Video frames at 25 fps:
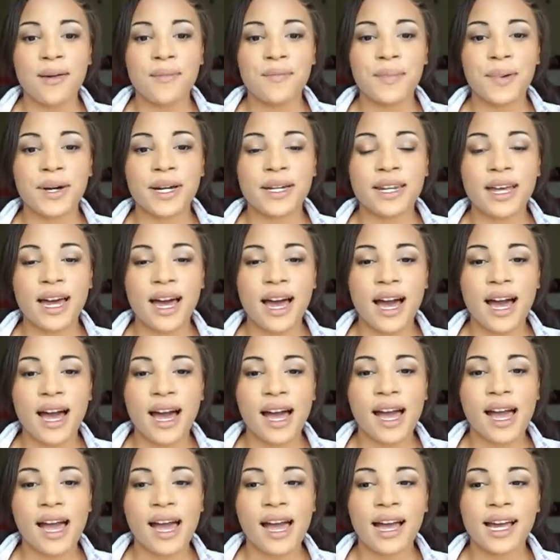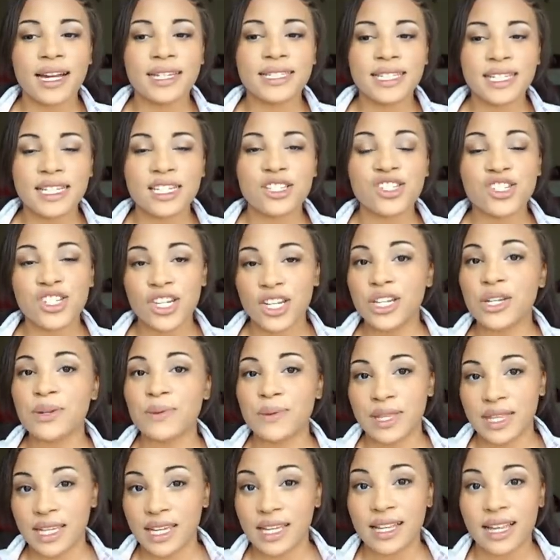but I did
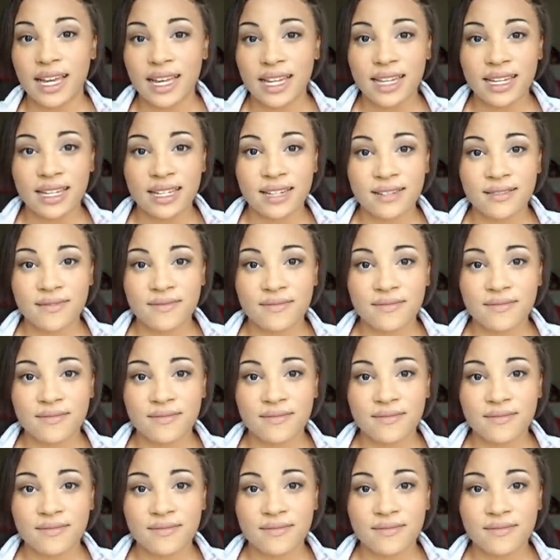genuinely like it.